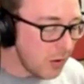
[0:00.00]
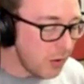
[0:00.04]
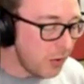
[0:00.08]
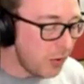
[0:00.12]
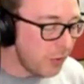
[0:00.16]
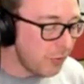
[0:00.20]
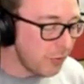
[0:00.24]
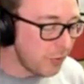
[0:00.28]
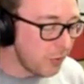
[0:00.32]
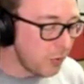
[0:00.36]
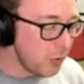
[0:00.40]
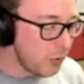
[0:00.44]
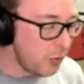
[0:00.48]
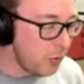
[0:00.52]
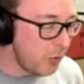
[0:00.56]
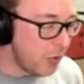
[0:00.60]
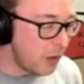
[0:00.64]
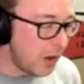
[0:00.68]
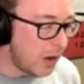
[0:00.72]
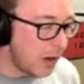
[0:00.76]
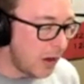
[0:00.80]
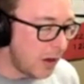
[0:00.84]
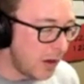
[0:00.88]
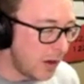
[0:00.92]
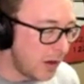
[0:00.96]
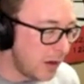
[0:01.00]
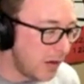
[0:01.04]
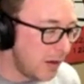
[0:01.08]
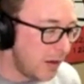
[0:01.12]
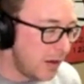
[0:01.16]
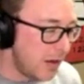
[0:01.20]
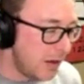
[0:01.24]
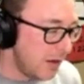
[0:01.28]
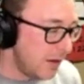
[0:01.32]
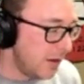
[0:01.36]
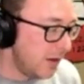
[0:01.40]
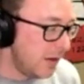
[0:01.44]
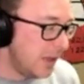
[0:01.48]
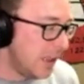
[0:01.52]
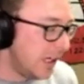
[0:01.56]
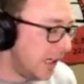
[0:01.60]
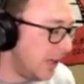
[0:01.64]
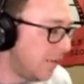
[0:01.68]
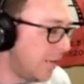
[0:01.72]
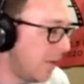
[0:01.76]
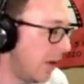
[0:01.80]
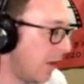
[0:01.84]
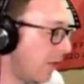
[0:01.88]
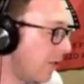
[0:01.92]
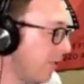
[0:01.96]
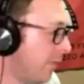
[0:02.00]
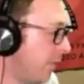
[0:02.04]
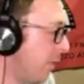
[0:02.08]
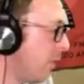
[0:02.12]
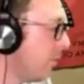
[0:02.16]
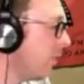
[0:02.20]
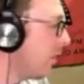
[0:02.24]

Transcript: through email and phone